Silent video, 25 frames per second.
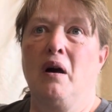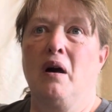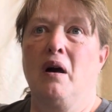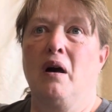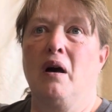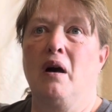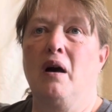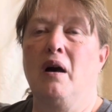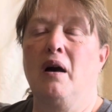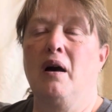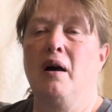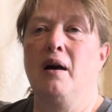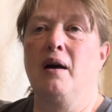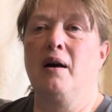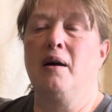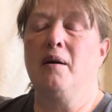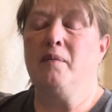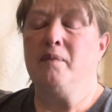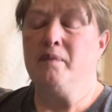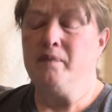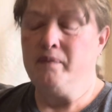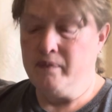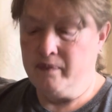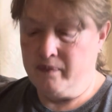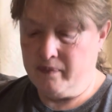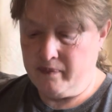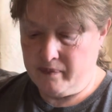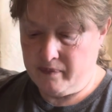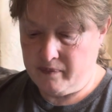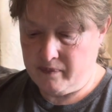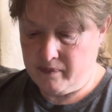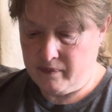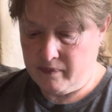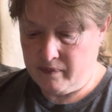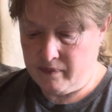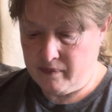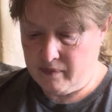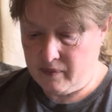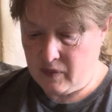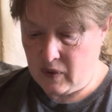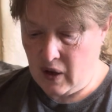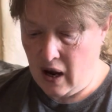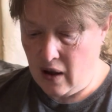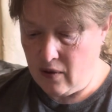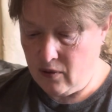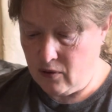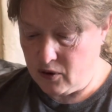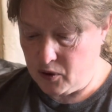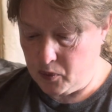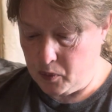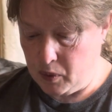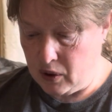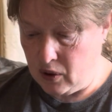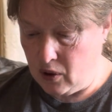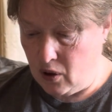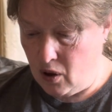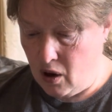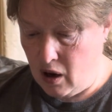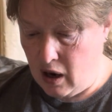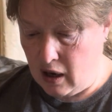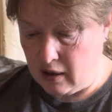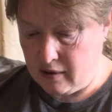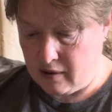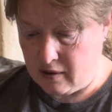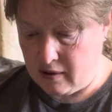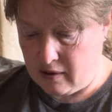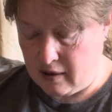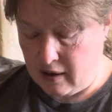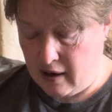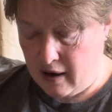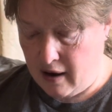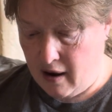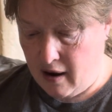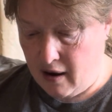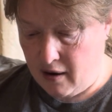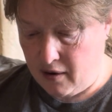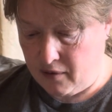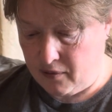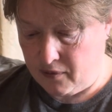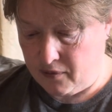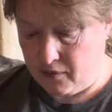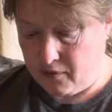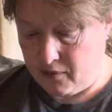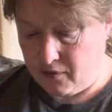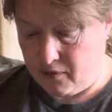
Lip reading: Yeah, there's been lots that I've